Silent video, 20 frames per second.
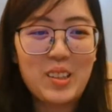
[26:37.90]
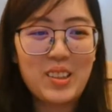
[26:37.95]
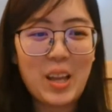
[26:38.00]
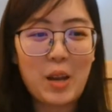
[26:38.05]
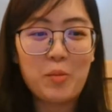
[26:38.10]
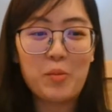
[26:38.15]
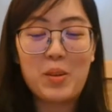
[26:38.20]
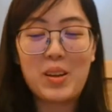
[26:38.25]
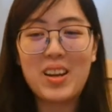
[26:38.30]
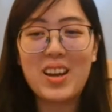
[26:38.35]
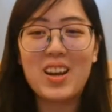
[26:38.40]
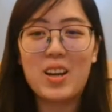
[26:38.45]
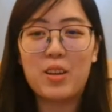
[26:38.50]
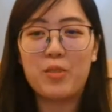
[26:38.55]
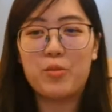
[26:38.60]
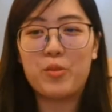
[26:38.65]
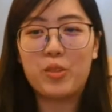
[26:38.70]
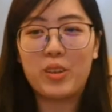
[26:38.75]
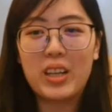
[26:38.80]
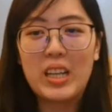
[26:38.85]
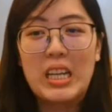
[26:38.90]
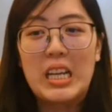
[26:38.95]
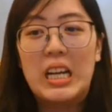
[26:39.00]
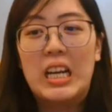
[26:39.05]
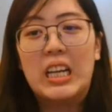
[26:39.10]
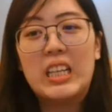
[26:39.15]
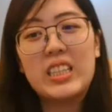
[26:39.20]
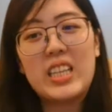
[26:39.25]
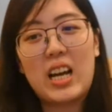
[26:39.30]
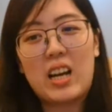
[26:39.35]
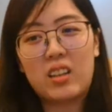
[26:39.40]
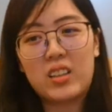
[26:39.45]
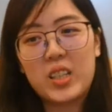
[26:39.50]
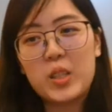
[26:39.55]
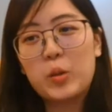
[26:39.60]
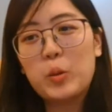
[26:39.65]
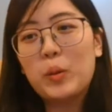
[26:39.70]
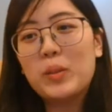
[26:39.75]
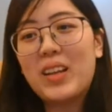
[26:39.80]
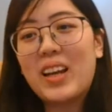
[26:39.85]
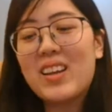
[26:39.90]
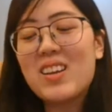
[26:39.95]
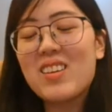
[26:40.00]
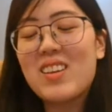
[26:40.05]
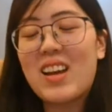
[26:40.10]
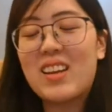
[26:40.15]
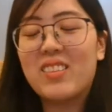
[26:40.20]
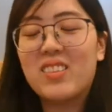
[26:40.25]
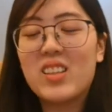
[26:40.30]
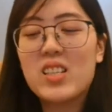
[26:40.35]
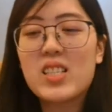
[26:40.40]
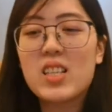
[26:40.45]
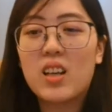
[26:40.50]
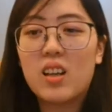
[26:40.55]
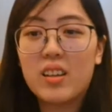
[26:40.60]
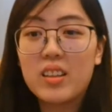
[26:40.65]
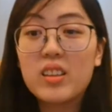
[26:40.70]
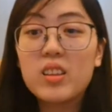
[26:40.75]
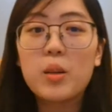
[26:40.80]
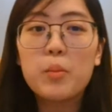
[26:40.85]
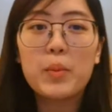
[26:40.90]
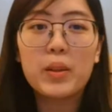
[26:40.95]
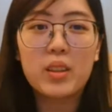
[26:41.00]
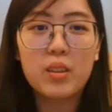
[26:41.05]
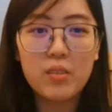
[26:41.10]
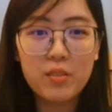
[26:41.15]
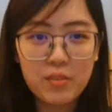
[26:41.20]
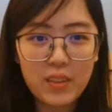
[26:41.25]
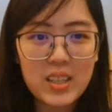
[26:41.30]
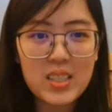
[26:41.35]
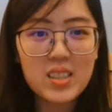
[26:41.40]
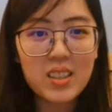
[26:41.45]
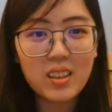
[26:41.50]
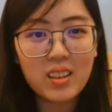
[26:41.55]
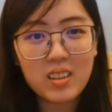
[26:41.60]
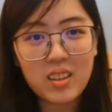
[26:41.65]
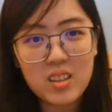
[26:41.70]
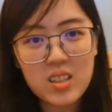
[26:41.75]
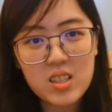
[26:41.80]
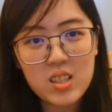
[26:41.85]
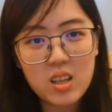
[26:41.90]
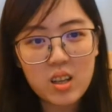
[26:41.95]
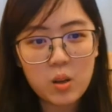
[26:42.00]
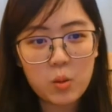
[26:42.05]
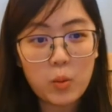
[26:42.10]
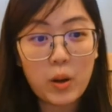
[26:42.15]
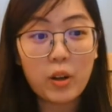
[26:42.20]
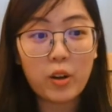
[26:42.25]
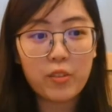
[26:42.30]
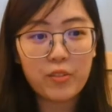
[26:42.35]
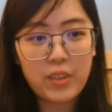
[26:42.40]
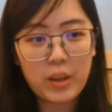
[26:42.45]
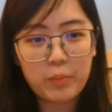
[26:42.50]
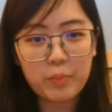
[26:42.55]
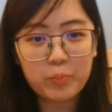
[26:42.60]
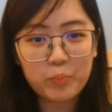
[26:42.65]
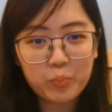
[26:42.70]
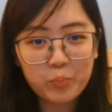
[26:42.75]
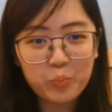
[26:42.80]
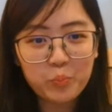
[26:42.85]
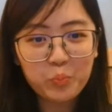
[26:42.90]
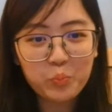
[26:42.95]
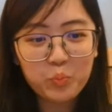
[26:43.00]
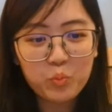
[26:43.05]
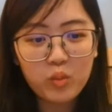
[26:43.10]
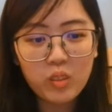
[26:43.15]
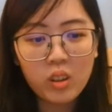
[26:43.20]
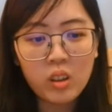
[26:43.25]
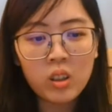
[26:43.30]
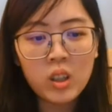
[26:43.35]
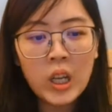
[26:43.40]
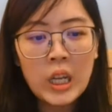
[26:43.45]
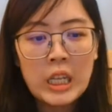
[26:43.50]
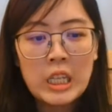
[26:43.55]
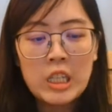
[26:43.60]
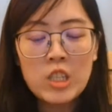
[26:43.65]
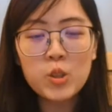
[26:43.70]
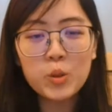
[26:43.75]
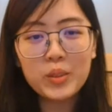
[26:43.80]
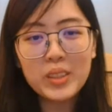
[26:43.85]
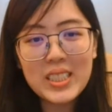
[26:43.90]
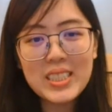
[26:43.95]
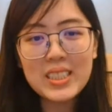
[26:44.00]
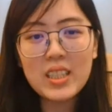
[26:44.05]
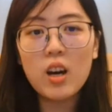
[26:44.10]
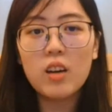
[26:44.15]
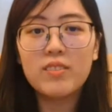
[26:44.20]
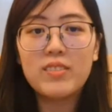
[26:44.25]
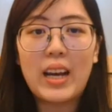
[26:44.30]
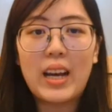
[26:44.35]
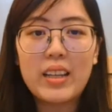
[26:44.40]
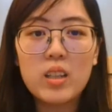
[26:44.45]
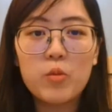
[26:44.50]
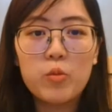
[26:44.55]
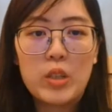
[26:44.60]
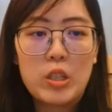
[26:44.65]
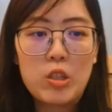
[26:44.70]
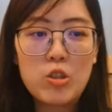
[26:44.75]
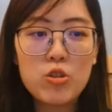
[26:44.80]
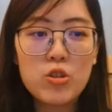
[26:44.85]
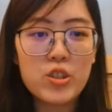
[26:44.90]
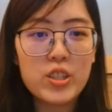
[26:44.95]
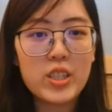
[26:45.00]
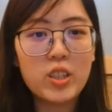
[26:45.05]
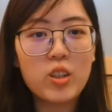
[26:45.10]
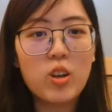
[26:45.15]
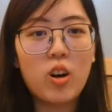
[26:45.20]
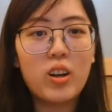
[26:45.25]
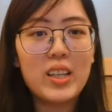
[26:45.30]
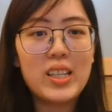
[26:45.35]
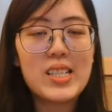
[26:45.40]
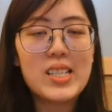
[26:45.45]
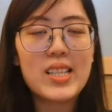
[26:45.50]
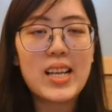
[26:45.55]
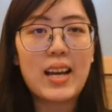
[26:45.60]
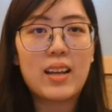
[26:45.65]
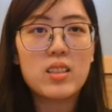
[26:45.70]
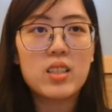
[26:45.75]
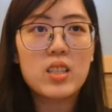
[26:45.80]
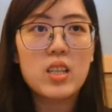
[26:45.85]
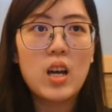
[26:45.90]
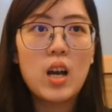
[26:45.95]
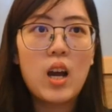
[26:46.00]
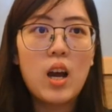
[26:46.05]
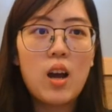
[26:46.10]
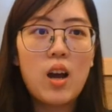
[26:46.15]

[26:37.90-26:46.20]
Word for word: that we have. Okay, yeah, keto diet and this uh, intermittent fasting is uh, one of them. So this kind of diet we usually call it as